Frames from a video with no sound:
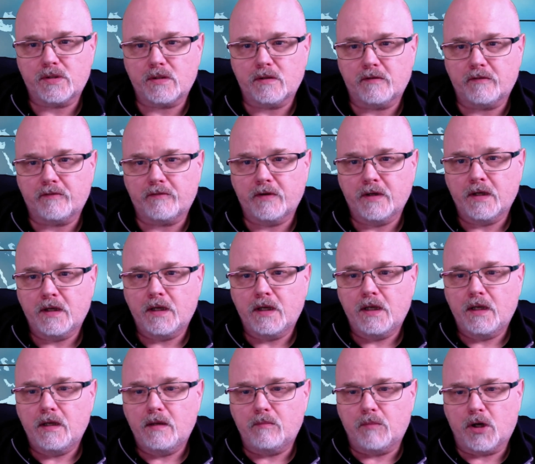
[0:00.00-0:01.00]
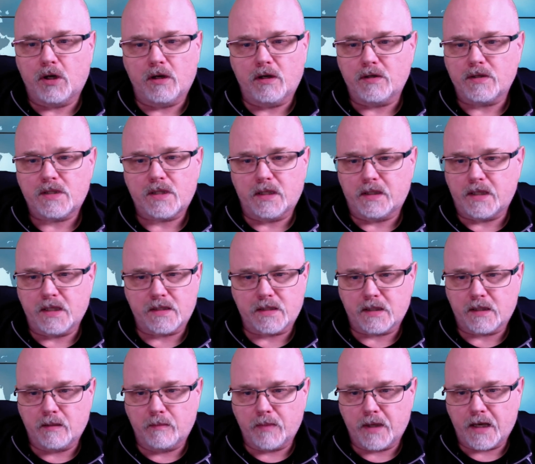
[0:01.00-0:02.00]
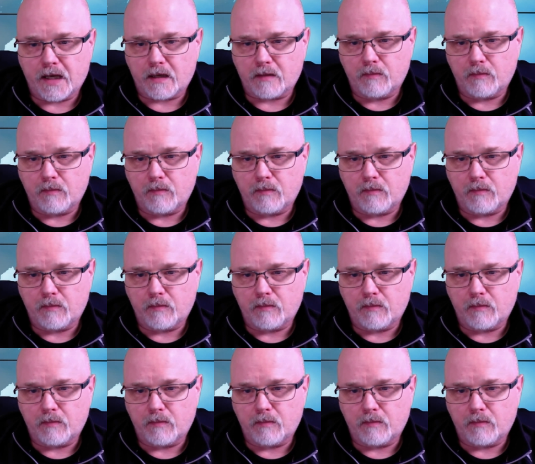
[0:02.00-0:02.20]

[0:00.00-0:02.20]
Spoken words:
of Mars, it doesn't come back.